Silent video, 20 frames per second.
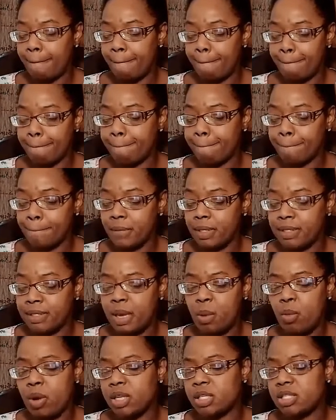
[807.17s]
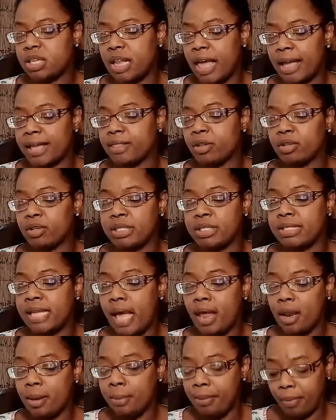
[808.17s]
Someone's like, they're
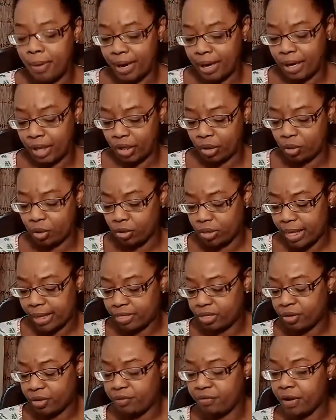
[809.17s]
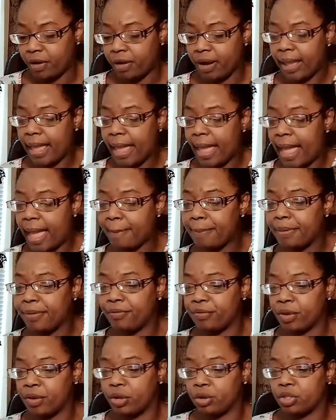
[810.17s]
celebrating you, like they're very happy for you. So
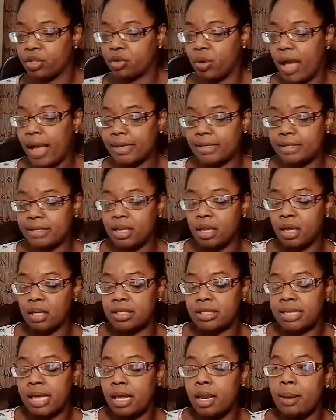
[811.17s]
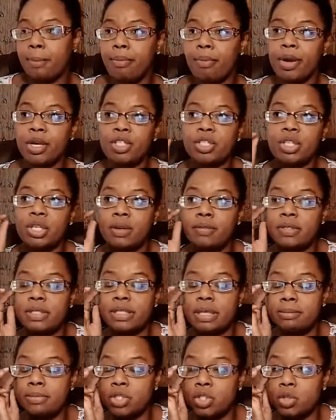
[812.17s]
I see a celebration of some
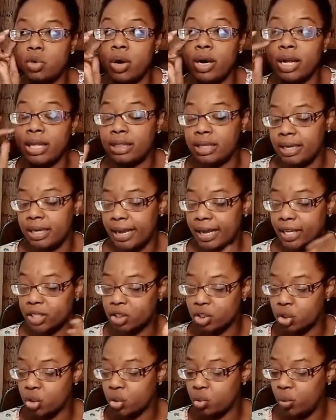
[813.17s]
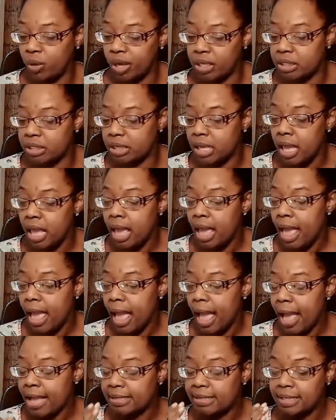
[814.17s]
sort in the next 2 weeks. I see a
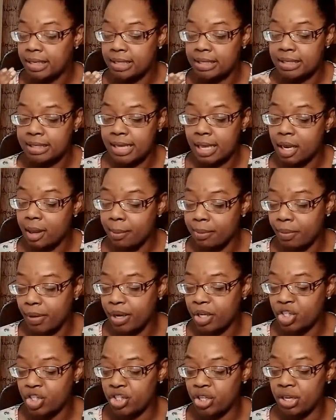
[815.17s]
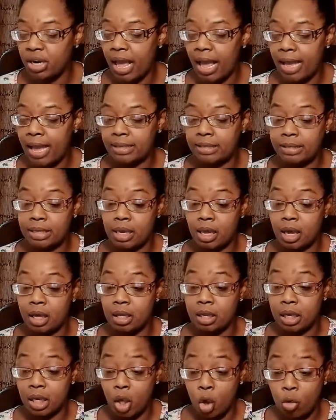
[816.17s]
celebration. I see an
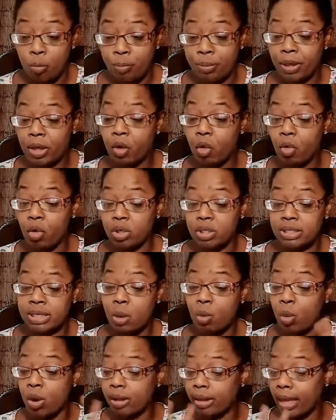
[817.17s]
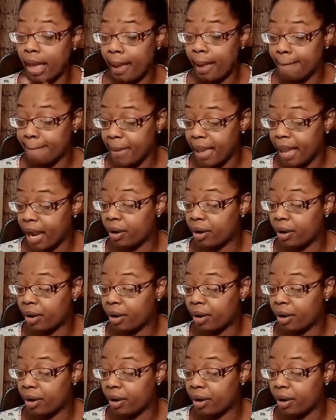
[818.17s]
eloping, or someone got married.